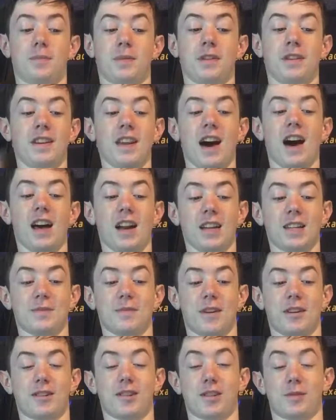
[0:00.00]
but not as
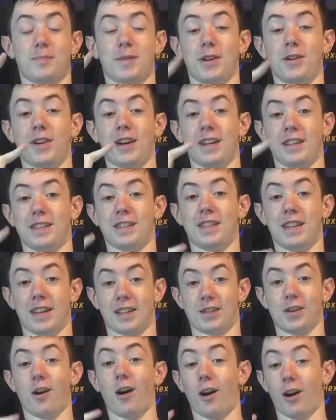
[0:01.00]
much as Period
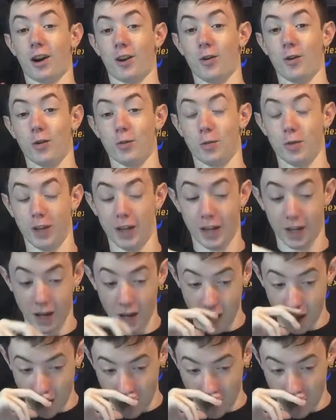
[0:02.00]
6, arguably.